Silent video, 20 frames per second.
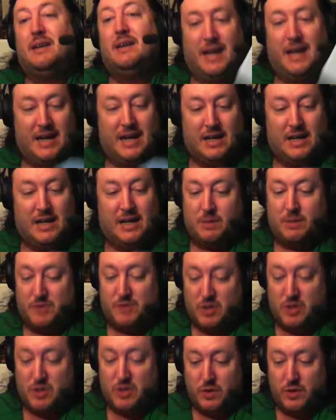And
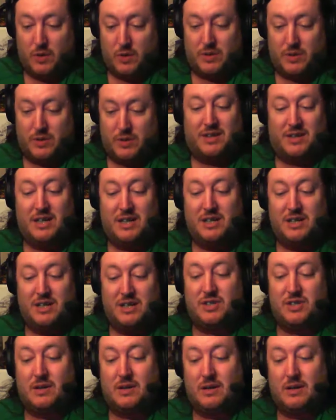do note that
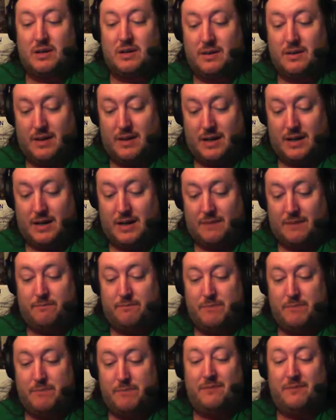these uh,
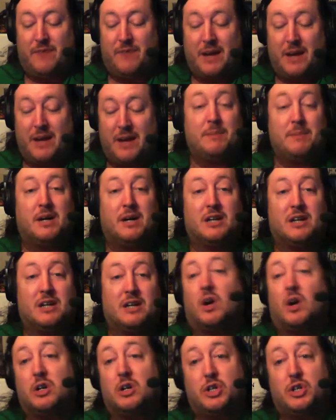vaping mods
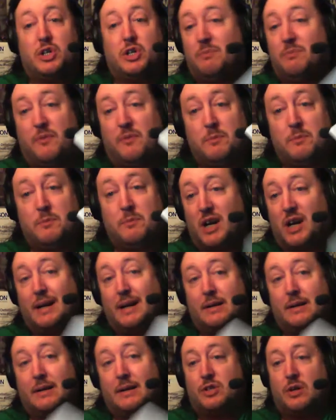are shipped from
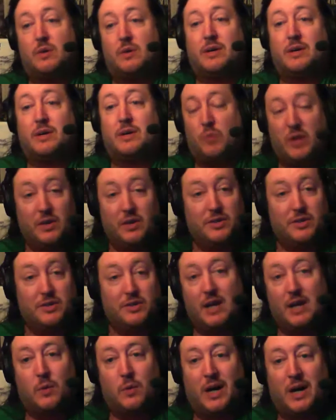China, so it will
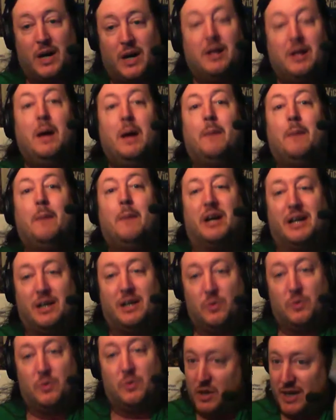take a while, but
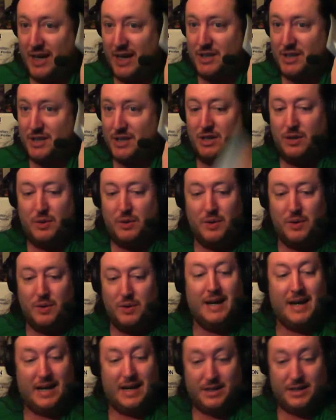it will get to you,
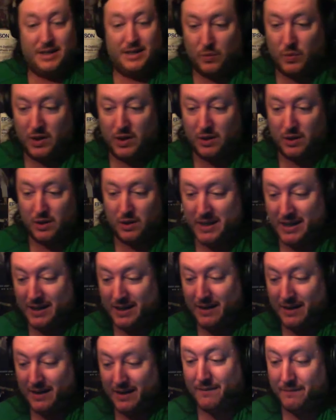and they will
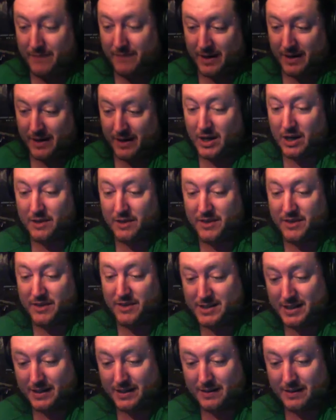be very
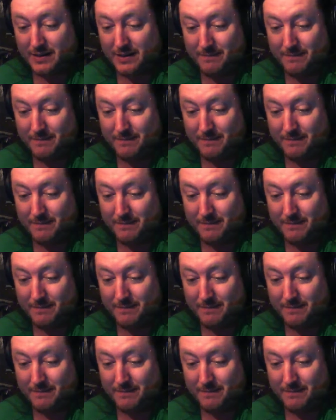authentic.